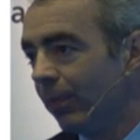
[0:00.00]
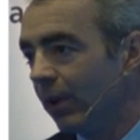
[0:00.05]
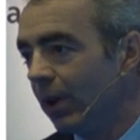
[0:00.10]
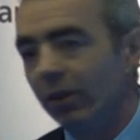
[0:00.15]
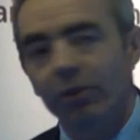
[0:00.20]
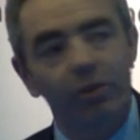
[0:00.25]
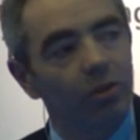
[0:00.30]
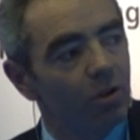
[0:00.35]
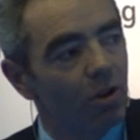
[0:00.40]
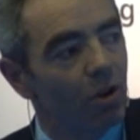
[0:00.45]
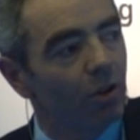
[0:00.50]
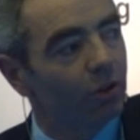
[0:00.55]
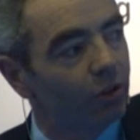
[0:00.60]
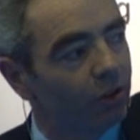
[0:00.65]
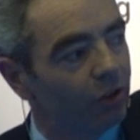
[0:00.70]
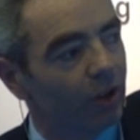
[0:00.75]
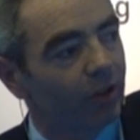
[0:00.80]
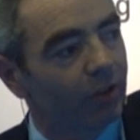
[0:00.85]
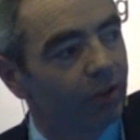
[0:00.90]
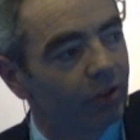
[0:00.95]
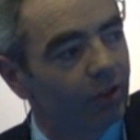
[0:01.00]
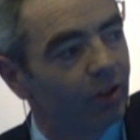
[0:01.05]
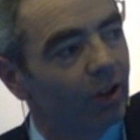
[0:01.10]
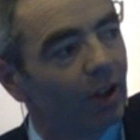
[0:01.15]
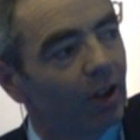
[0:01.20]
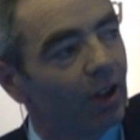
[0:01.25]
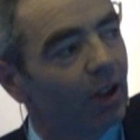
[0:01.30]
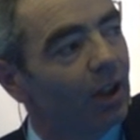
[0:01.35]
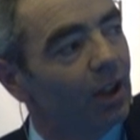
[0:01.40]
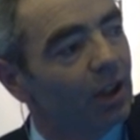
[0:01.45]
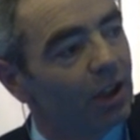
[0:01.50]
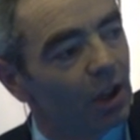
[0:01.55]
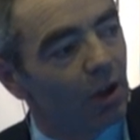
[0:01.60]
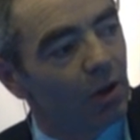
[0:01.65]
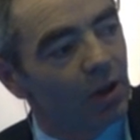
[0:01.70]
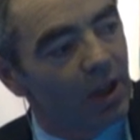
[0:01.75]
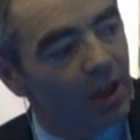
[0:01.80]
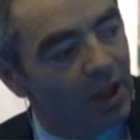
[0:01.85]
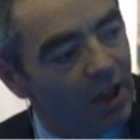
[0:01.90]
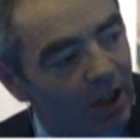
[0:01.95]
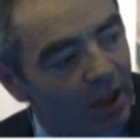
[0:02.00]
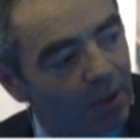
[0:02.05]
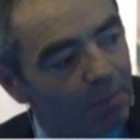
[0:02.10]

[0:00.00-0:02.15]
It's not just going in